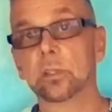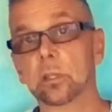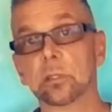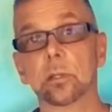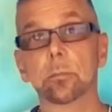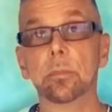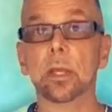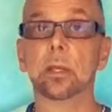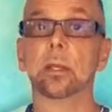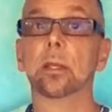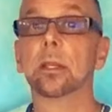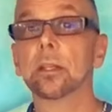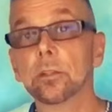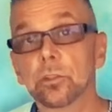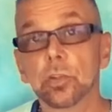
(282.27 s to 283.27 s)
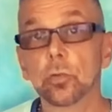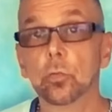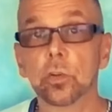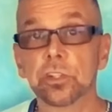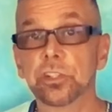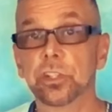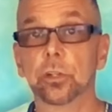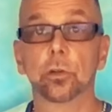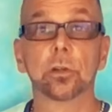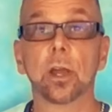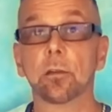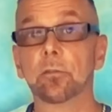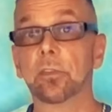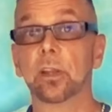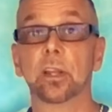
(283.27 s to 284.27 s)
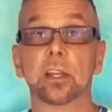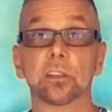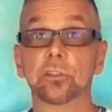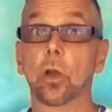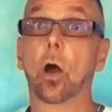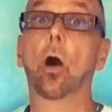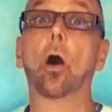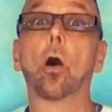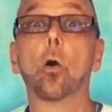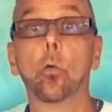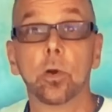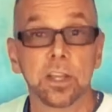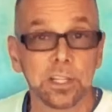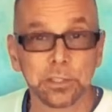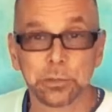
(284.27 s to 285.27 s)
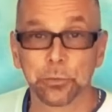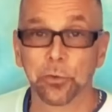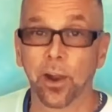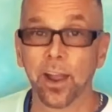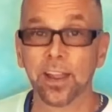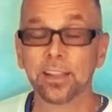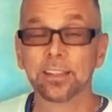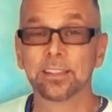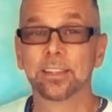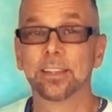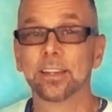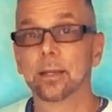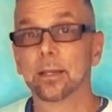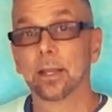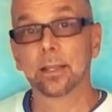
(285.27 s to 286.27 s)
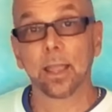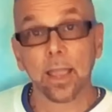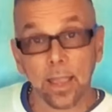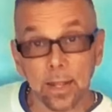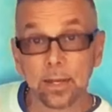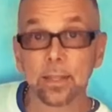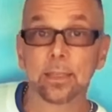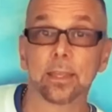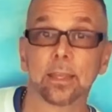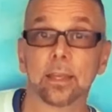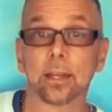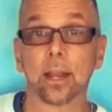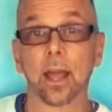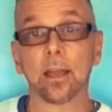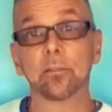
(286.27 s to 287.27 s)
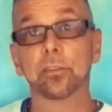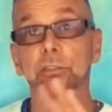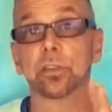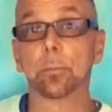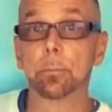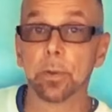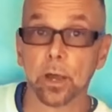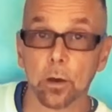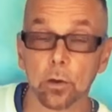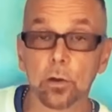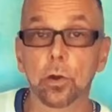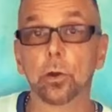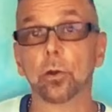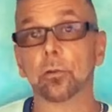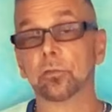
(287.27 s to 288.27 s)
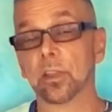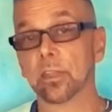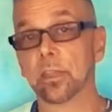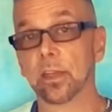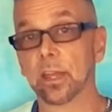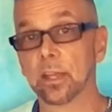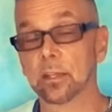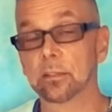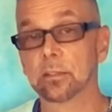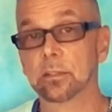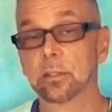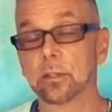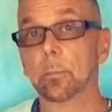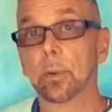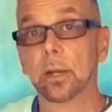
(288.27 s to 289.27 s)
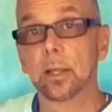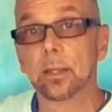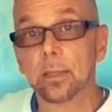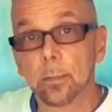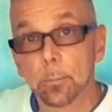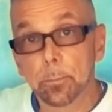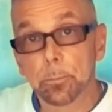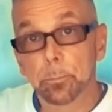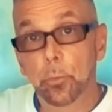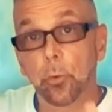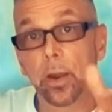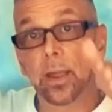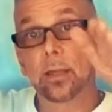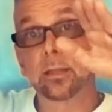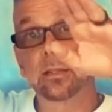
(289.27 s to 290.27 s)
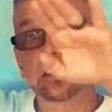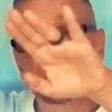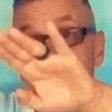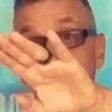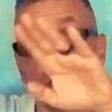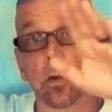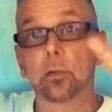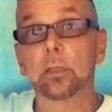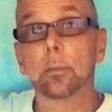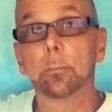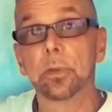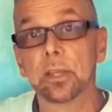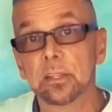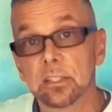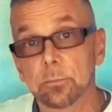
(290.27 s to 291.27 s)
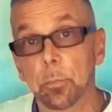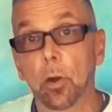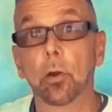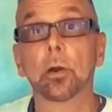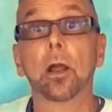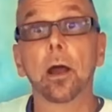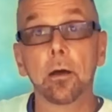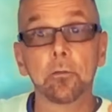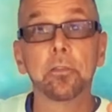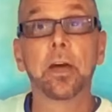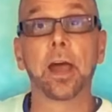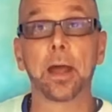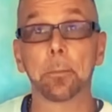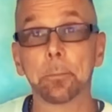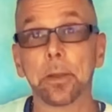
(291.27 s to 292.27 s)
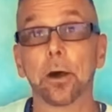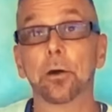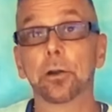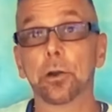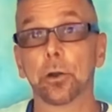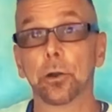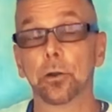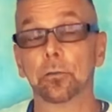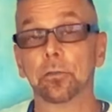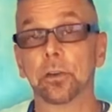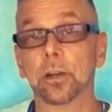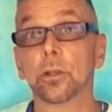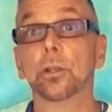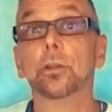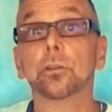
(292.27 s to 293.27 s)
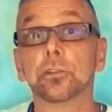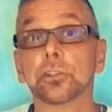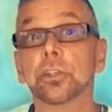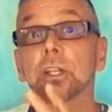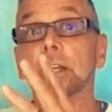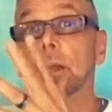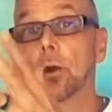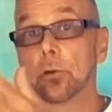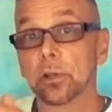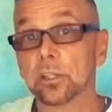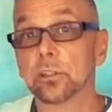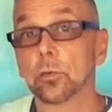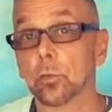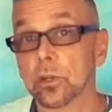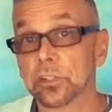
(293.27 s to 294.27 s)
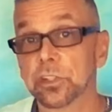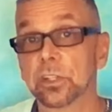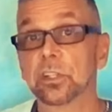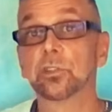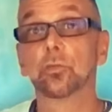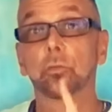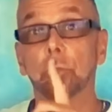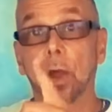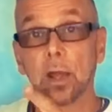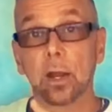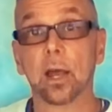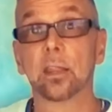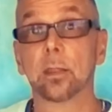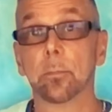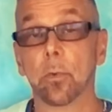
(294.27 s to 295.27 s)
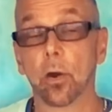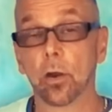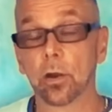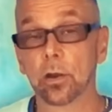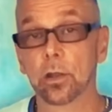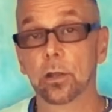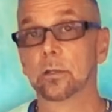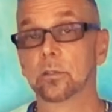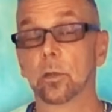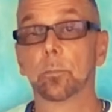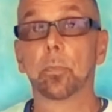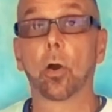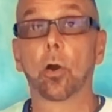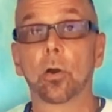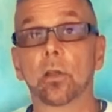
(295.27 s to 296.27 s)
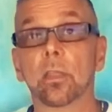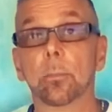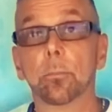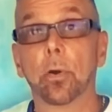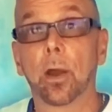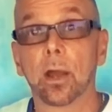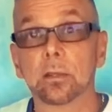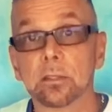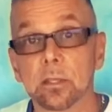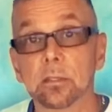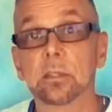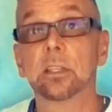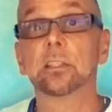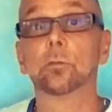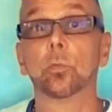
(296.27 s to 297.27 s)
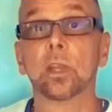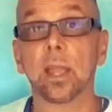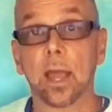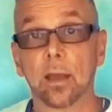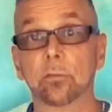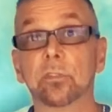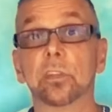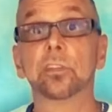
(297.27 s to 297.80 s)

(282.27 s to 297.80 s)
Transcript: it doesn't mean an intuition or gut feeling is always right. Like anything in life, there's a bell curve to things. But in the grandest part, the biggest part of that bell curve, usually our intuition is right on the mark. So part of the process is we have to